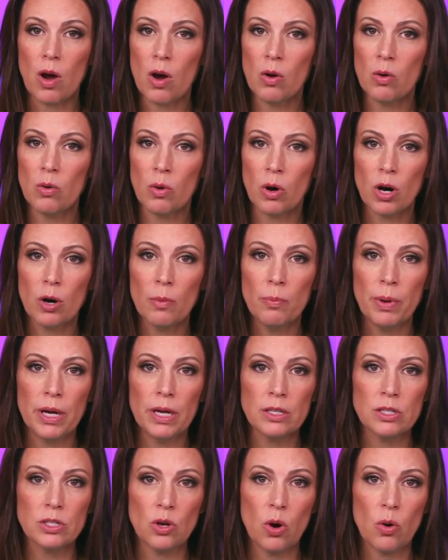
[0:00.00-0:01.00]
oh, her
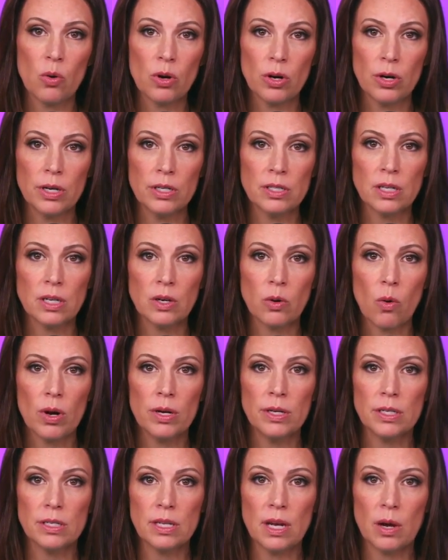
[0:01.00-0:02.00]
biggest donor isn't
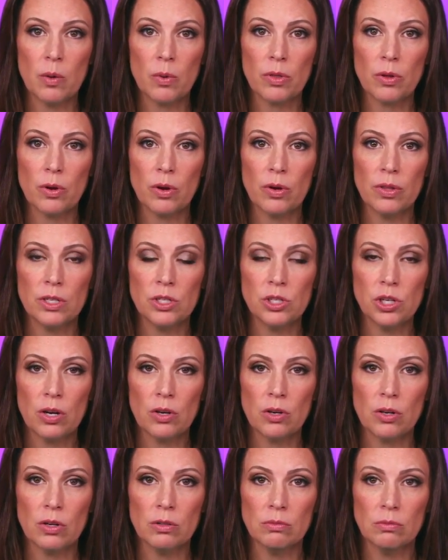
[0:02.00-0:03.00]
going to stay with her in the
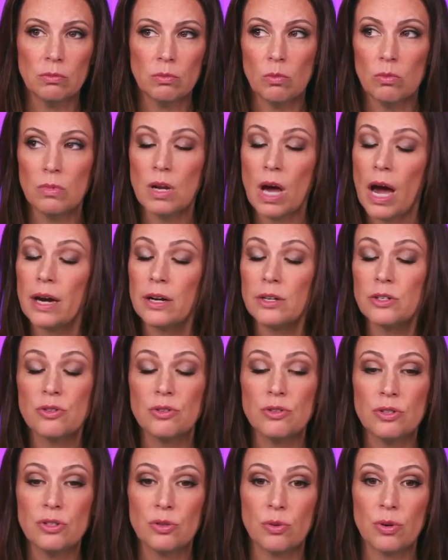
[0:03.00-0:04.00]
general. Not a
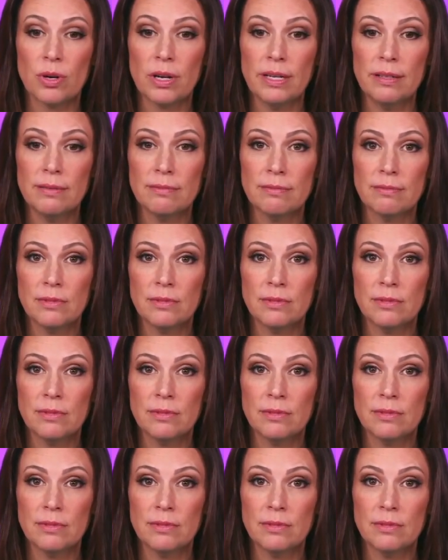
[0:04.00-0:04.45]
true story.